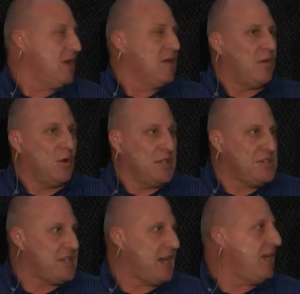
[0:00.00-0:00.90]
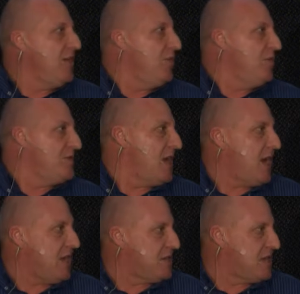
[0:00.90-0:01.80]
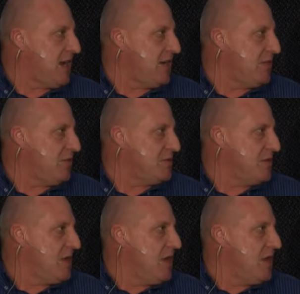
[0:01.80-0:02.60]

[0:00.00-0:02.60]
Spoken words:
folding stacking doors, and sliding doors.